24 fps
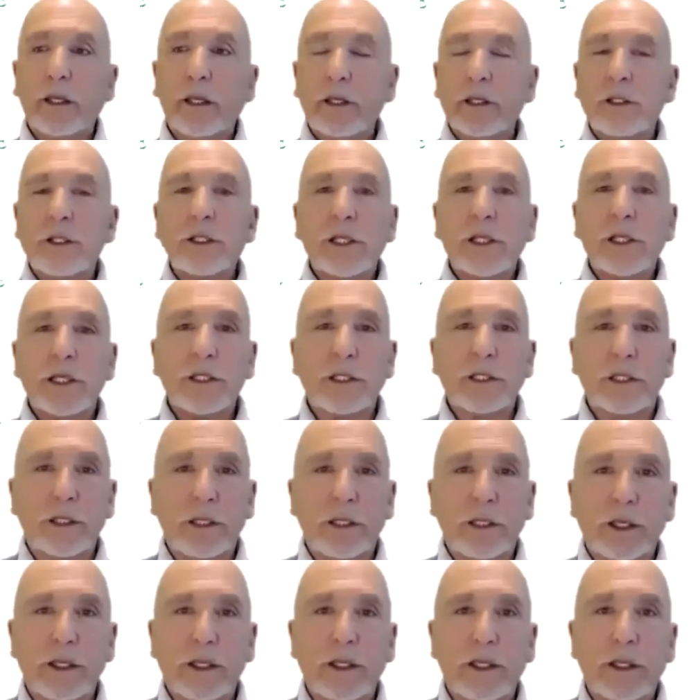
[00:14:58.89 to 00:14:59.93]

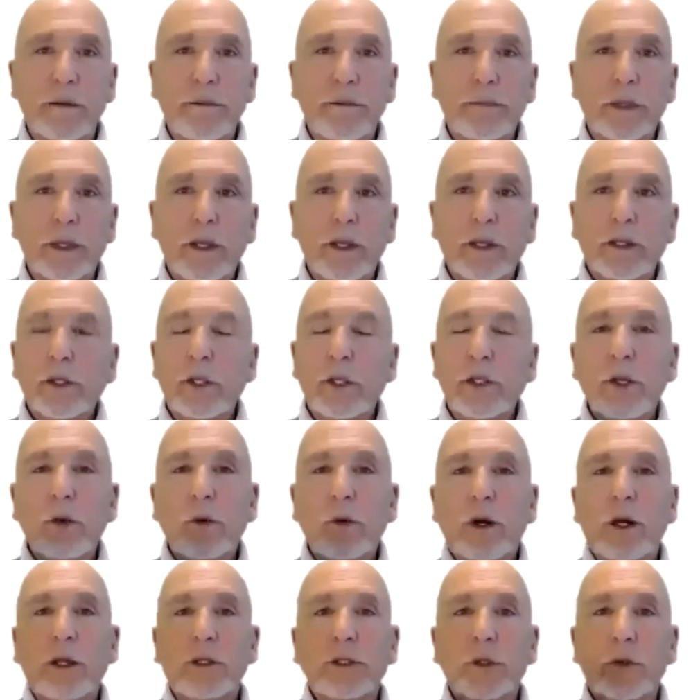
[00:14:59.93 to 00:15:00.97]
consistently than you
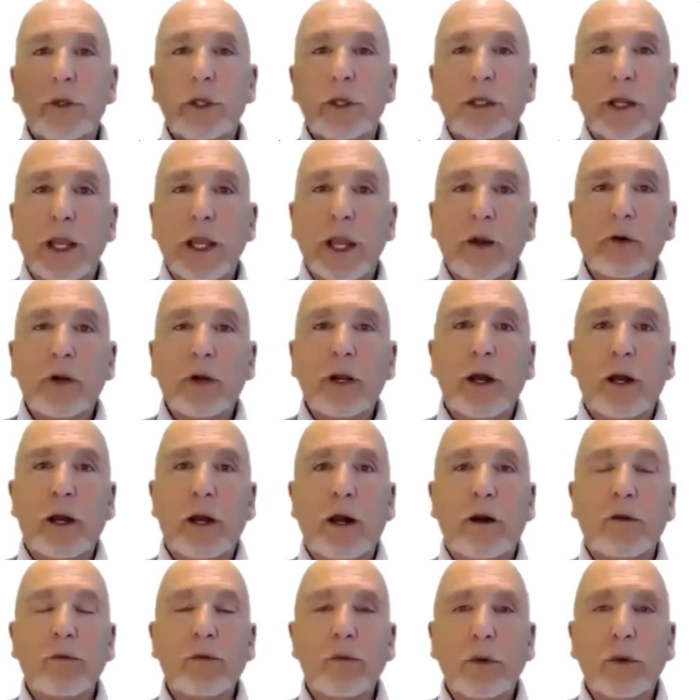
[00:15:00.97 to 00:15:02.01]
are doing an hour and a half